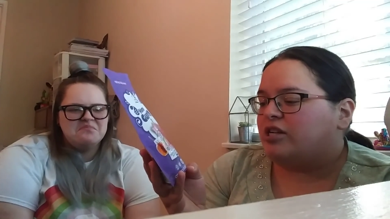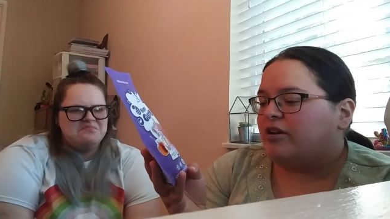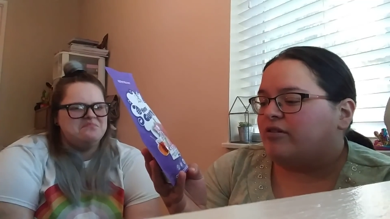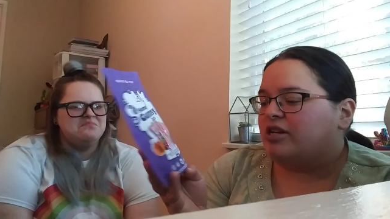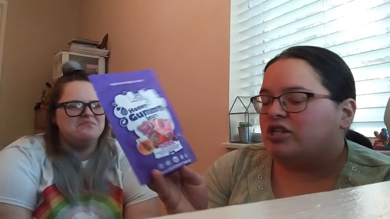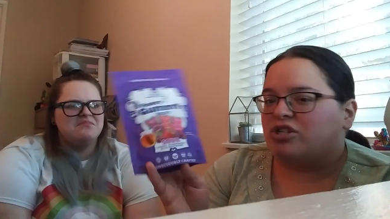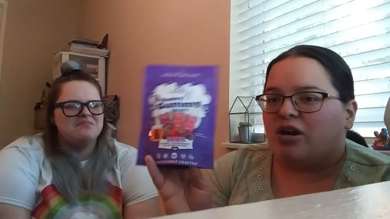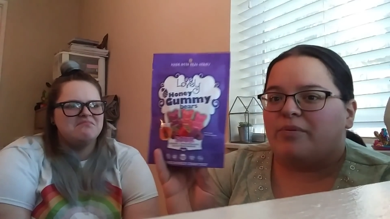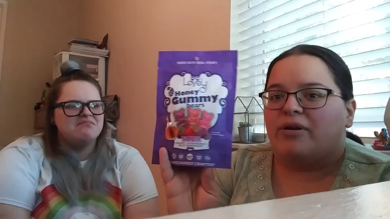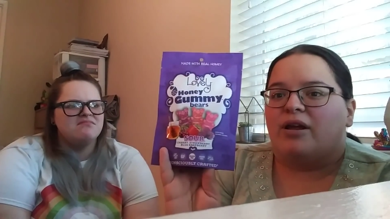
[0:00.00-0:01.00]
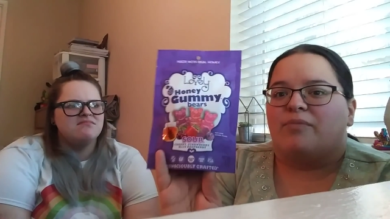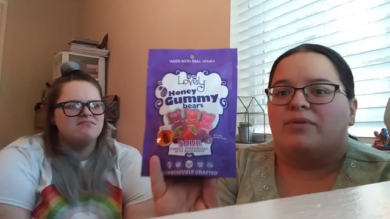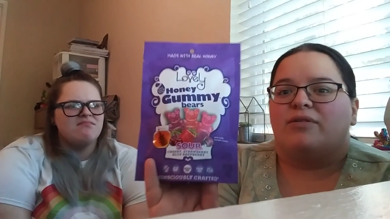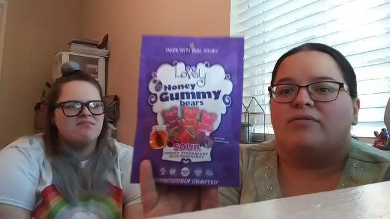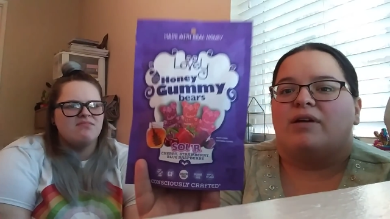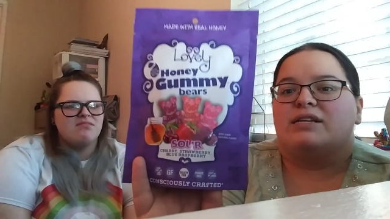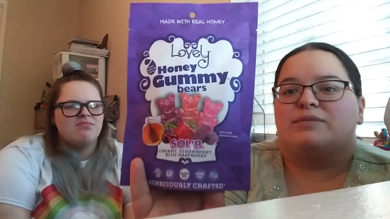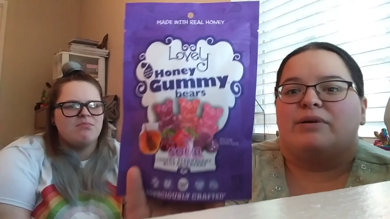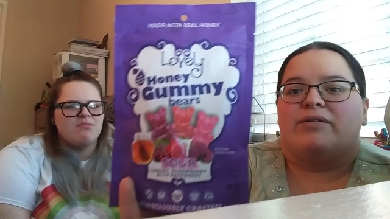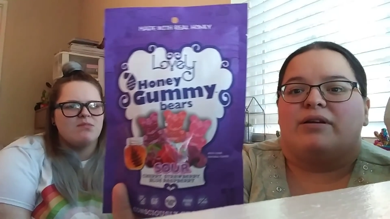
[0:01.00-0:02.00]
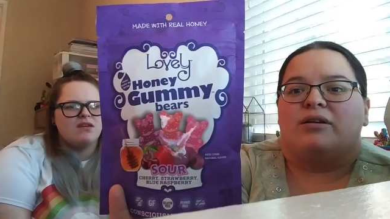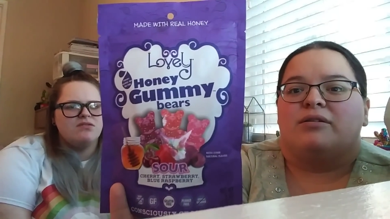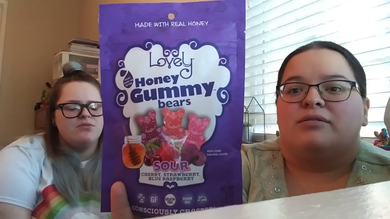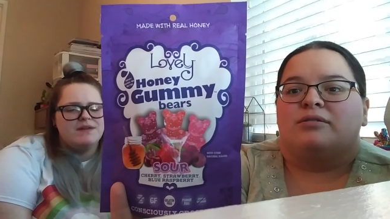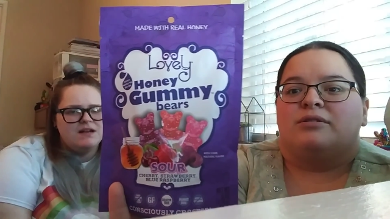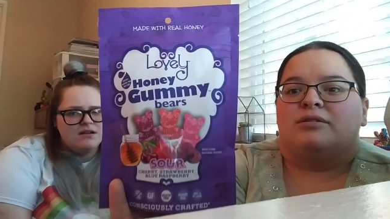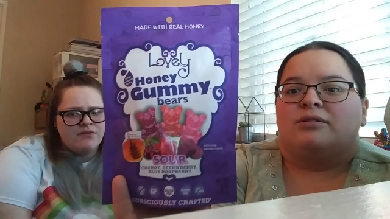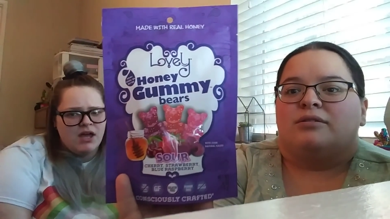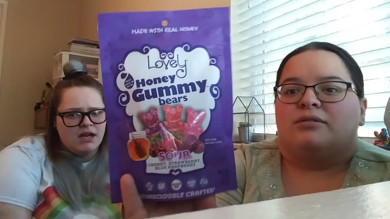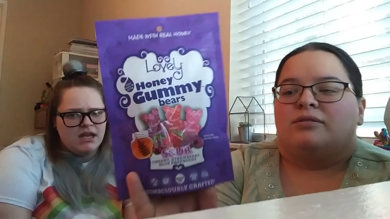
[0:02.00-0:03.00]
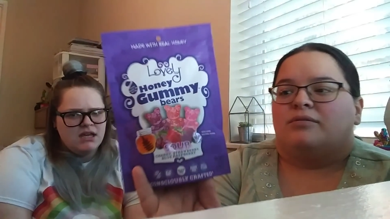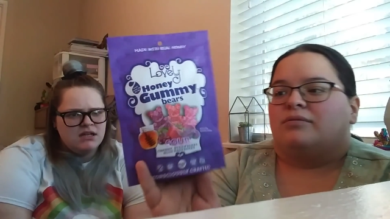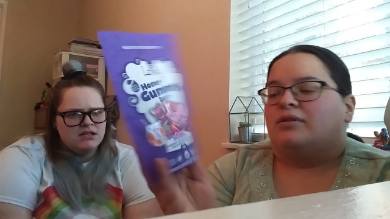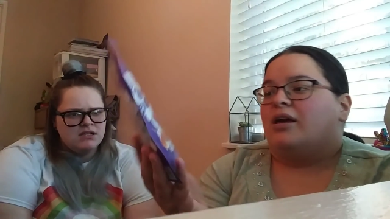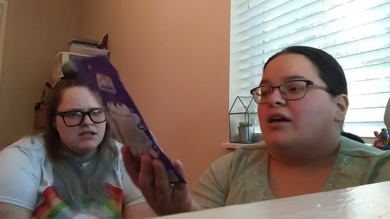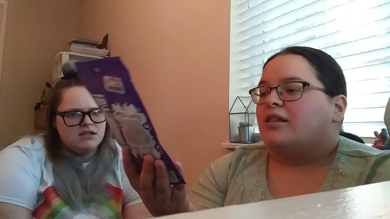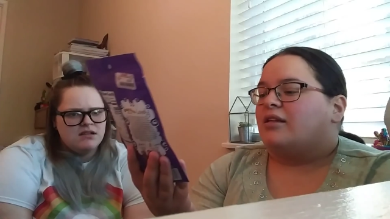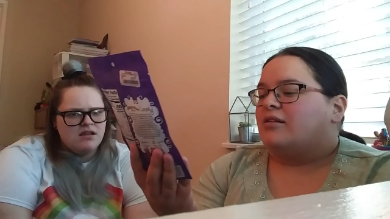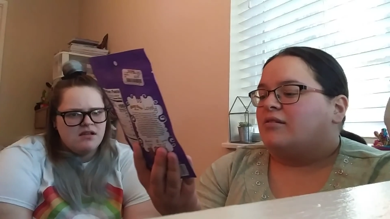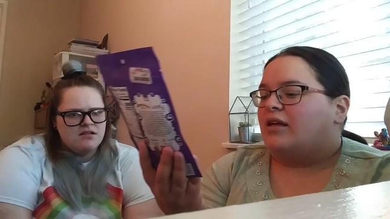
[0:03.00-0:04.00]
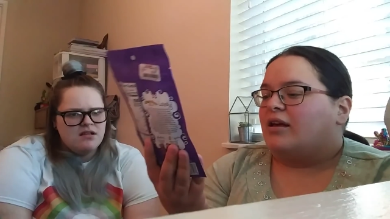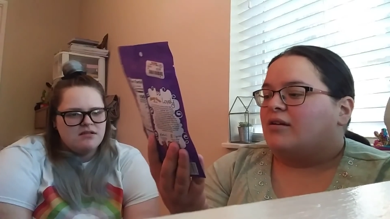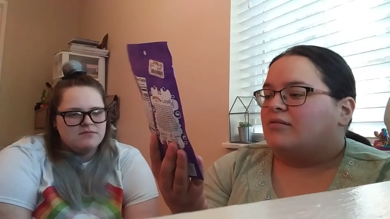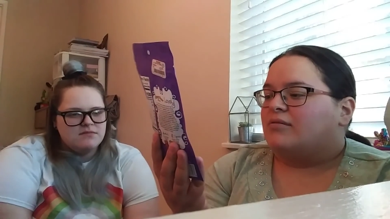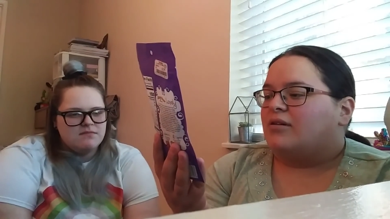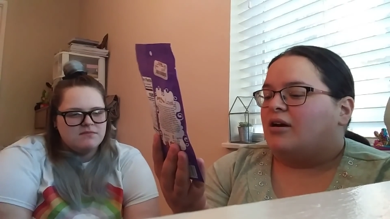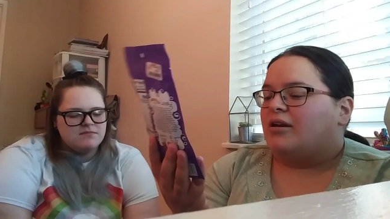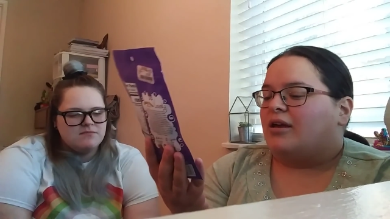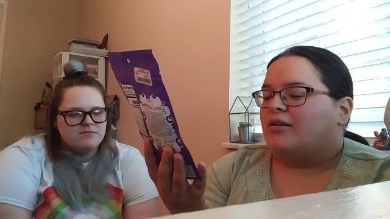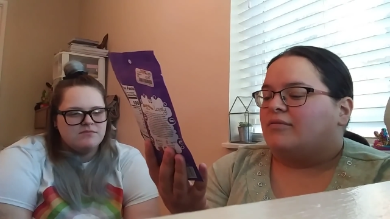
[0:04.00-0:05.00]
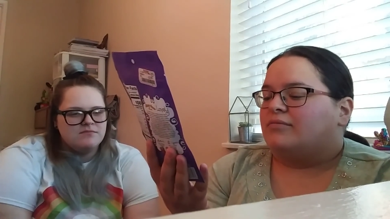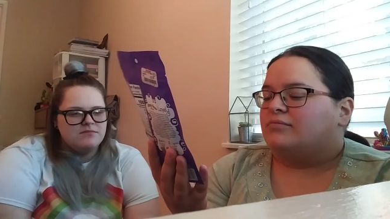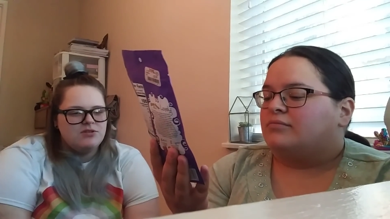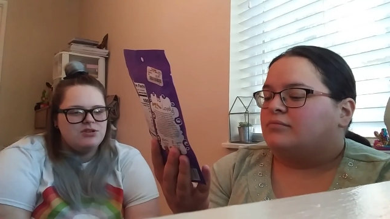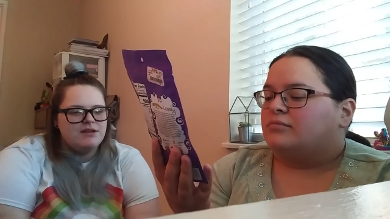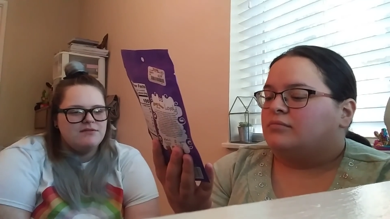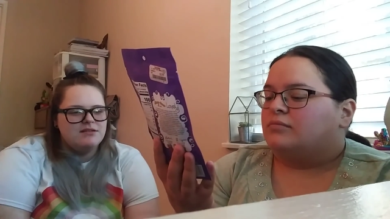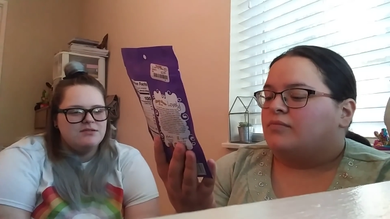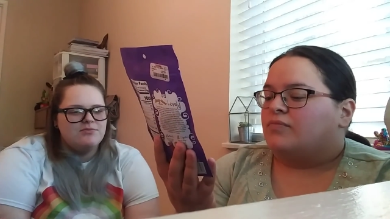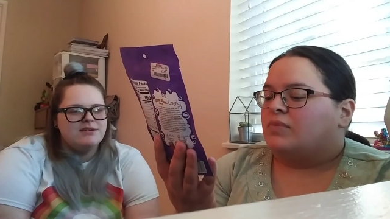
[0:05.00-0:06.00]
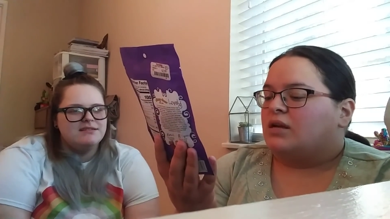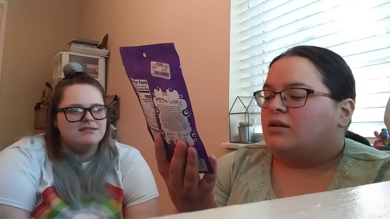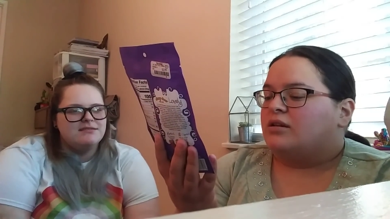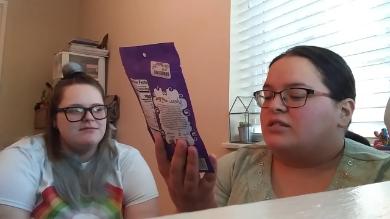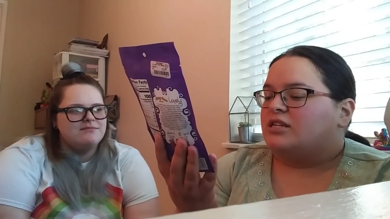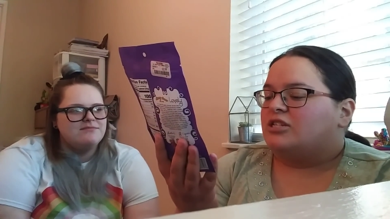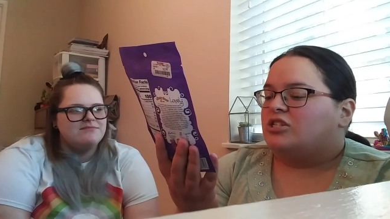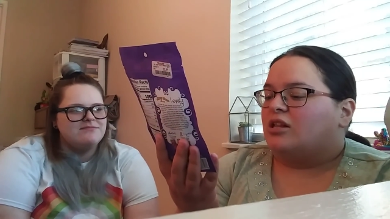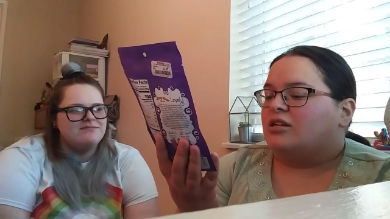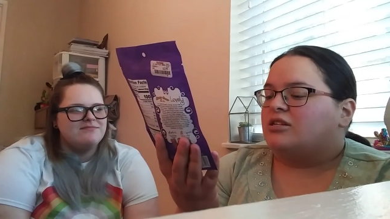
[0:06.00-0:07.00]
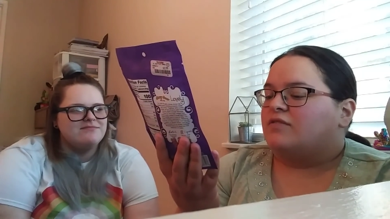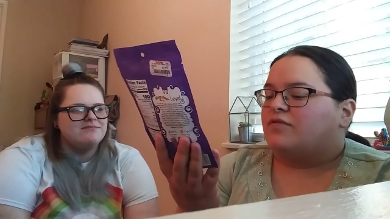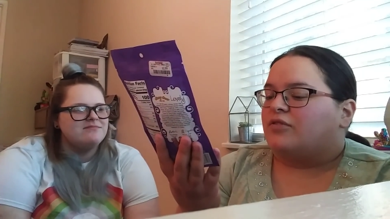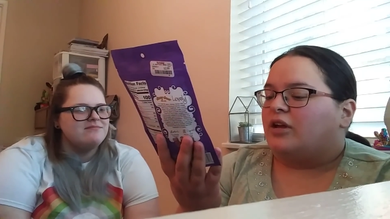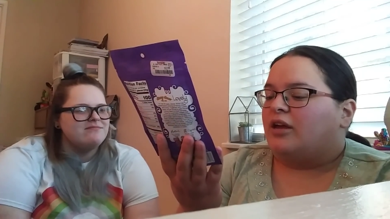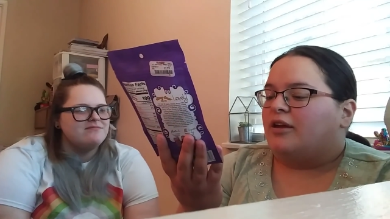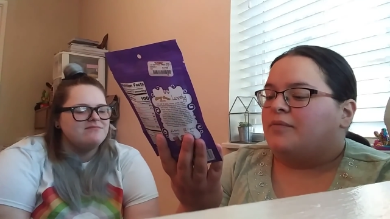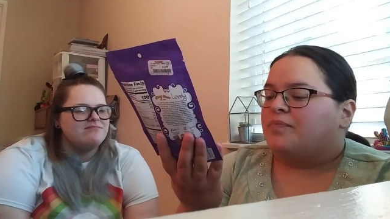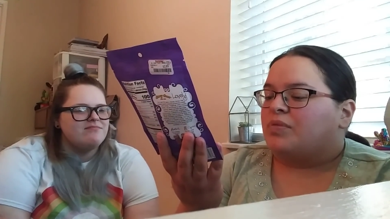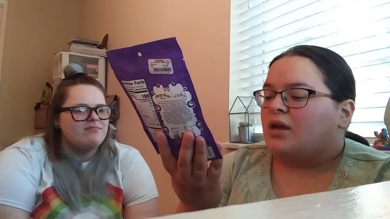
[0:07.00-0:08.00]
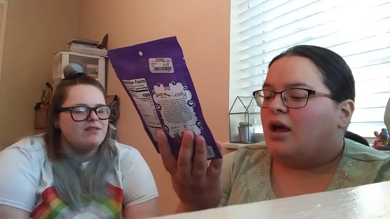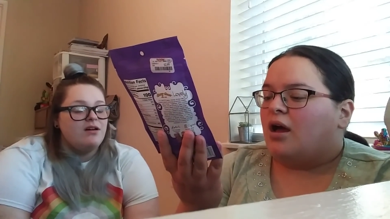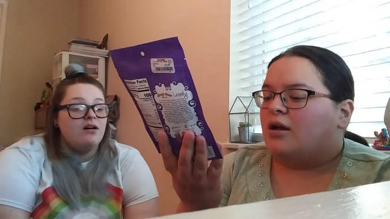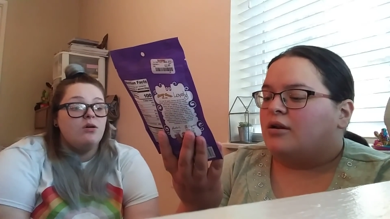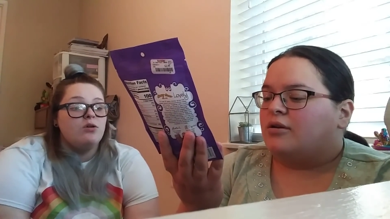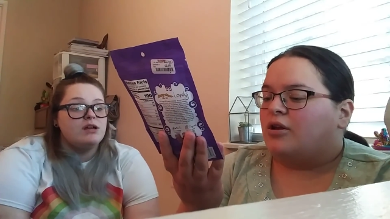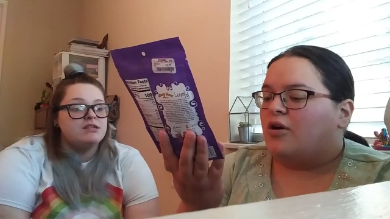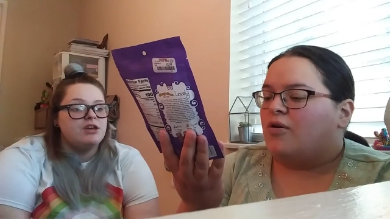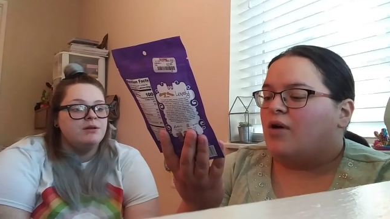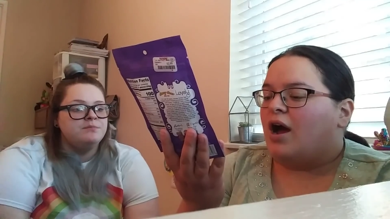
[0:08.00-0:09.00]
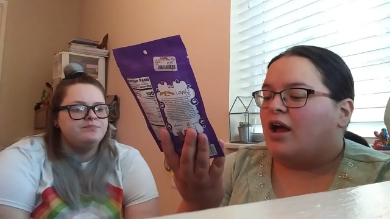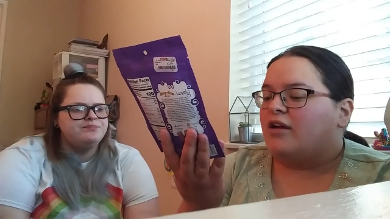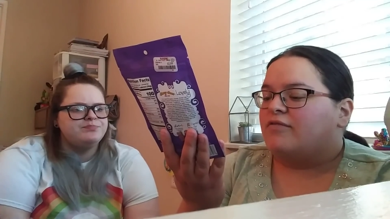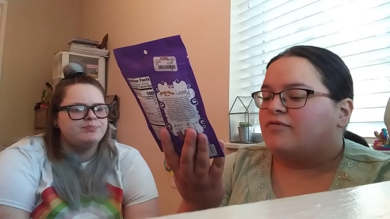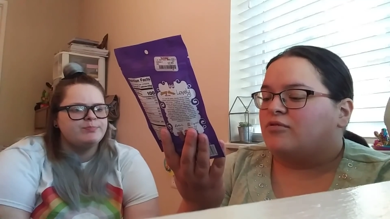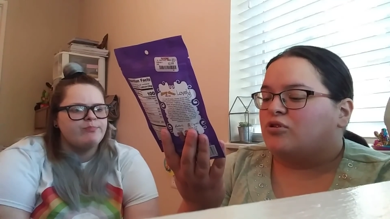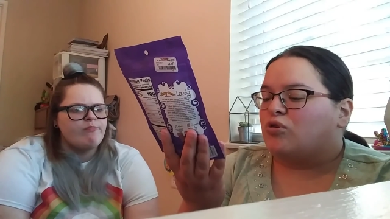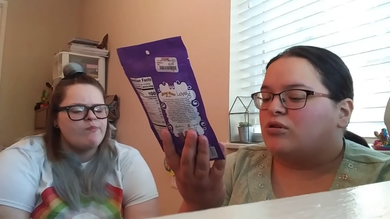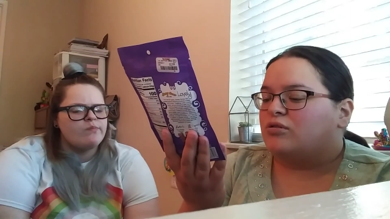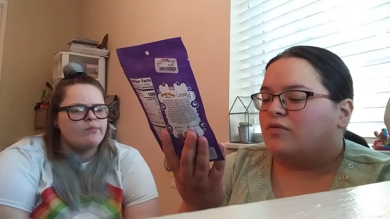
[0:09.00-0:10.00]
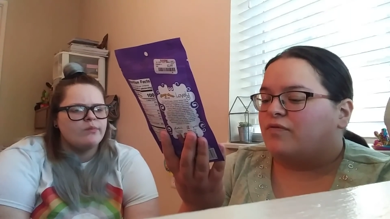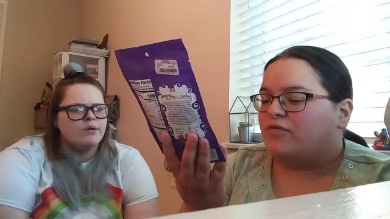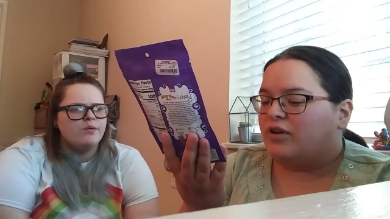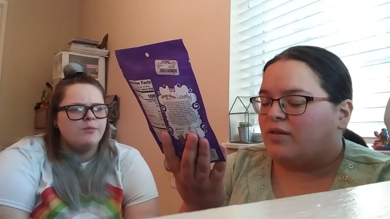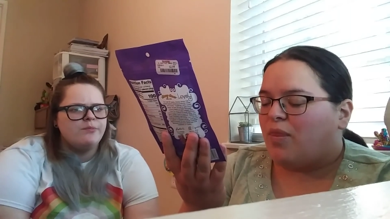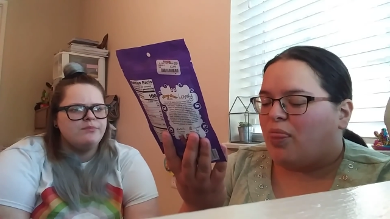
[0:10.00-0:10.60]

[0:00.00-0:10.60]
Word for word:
Speaker 1: cherry, strawberry, and blue raspberry. They're made out of honey. Yeah, they like honey.
Speaker 2: Should give this to Moises.
Speaker 1: It says gelatin free. Oh, no good. high fructose. Free-